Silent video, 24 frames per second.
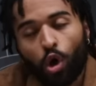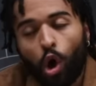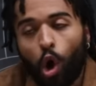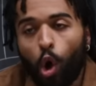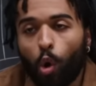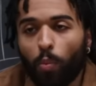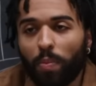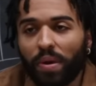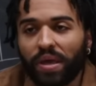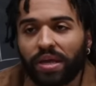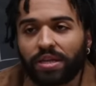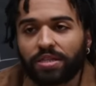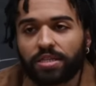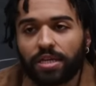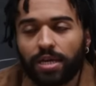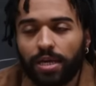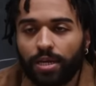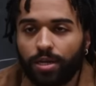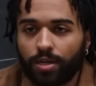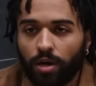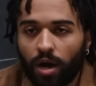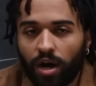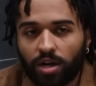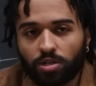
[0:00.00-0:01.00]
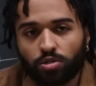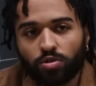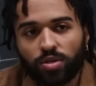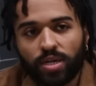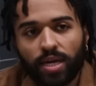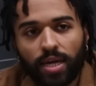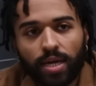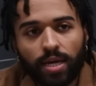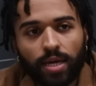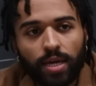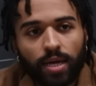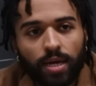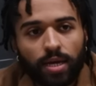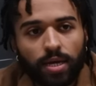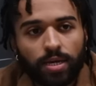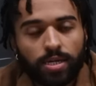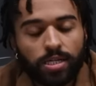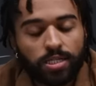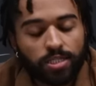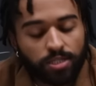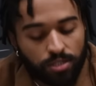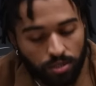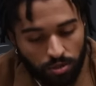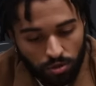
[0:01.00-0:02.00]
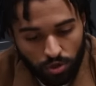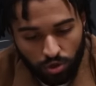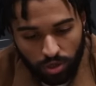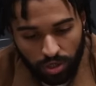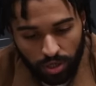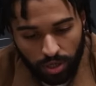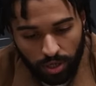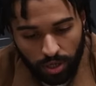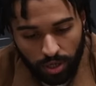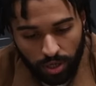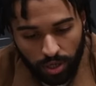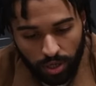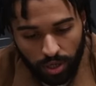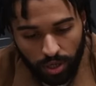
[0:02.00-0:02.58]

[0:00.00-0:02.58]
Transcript: hoping to indoctrinate children.